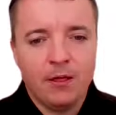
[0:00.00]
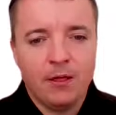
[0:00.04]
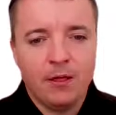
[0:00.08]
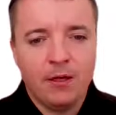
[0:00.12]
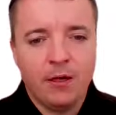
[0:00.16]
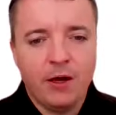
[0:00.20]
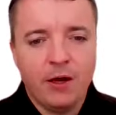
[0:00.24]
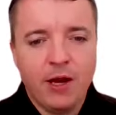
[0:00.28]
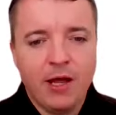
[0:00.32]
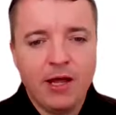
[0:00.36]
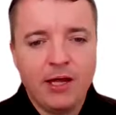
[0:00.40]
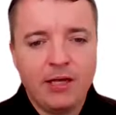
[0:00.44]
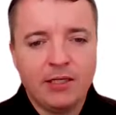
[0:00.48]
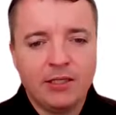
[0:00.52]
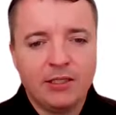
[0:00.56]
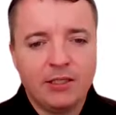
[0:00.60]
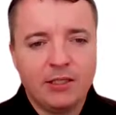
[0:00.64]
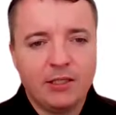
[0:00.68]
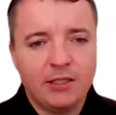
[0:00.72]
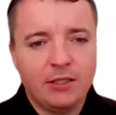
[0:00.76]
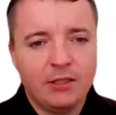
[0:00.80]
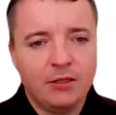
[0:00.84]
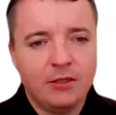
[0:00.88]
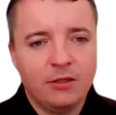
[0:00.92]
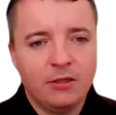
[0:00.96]

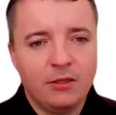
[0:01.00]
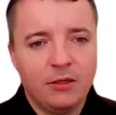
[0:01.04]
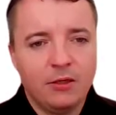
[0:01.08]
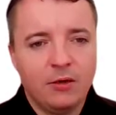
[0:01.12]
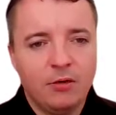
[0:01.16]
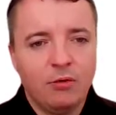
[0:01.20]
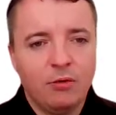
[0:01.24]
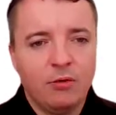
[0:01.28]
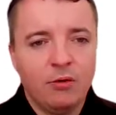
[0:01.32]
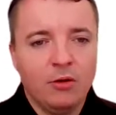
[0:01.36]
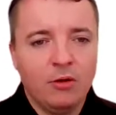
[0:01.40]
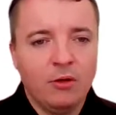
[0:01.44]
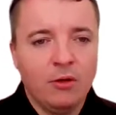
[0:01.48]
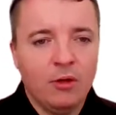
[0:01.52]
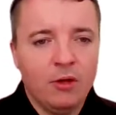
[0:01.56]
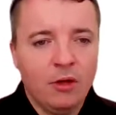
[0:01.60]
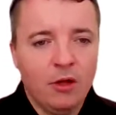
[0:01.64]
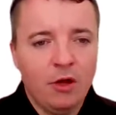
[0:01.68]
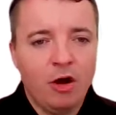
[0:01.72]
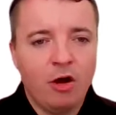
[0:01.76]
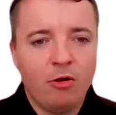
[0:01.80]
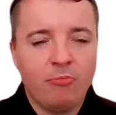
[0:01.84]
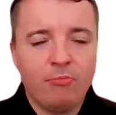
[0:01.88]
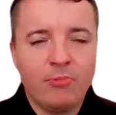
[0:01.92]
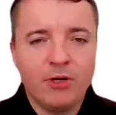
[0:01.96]
Next,
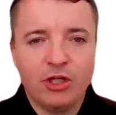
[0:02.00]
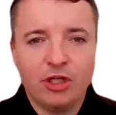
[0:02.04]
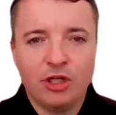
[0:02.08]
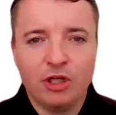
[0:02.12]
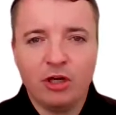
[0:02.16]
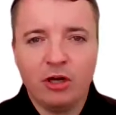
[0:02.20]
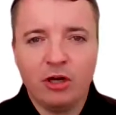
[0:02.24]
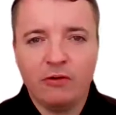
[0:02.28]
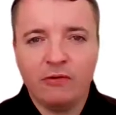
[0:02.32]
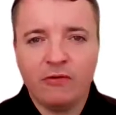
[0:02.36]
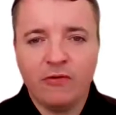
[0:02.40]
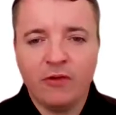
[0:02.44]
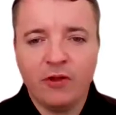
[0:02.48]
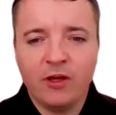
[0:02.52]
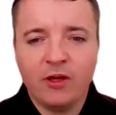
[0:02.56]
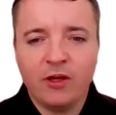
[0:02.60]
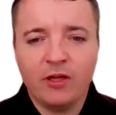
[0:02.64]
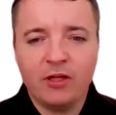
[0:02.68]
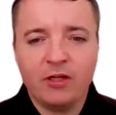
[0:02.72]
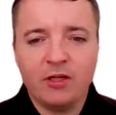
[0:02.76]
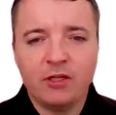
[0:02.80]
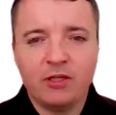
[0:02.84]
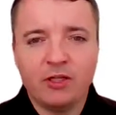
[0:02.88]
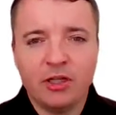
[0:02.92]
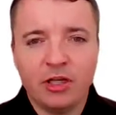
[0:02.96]
omission of the
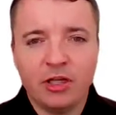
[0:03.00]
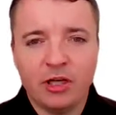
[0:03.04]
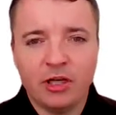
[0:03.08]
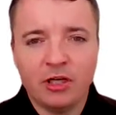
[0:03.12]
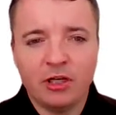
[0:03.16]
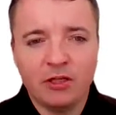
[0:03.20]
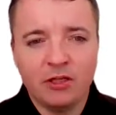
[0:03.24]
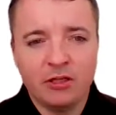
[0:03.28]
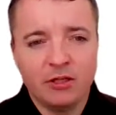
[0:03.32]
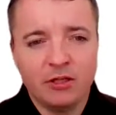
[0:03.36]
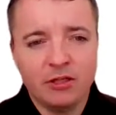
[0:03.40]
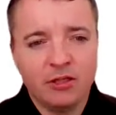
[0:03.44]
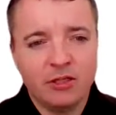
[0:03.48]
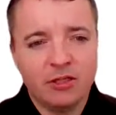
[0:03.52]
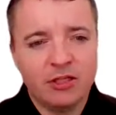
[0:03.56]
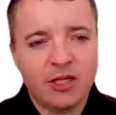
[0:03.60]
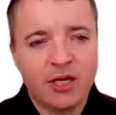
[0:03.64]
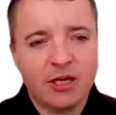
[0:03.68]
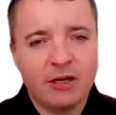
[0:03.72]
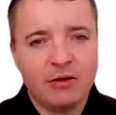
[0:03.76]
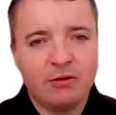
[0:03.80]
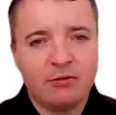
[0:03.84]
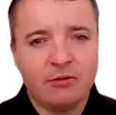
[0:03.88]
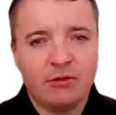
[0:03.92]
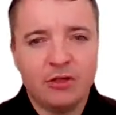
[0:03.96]
d
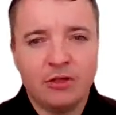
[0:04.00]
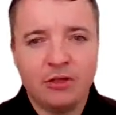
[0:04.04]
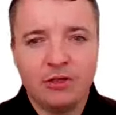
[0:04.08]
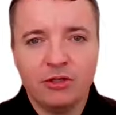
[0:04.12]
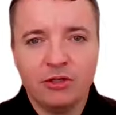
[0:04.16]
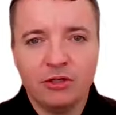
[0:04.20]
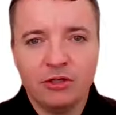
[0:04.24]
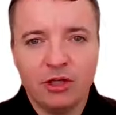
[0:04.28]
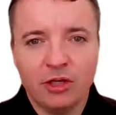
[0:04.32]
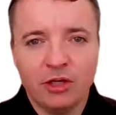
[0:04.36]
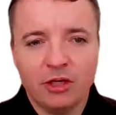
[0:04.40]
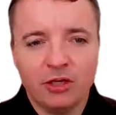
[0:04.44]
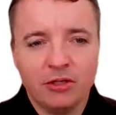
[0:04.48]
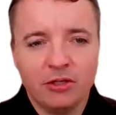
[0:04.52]
sound. D.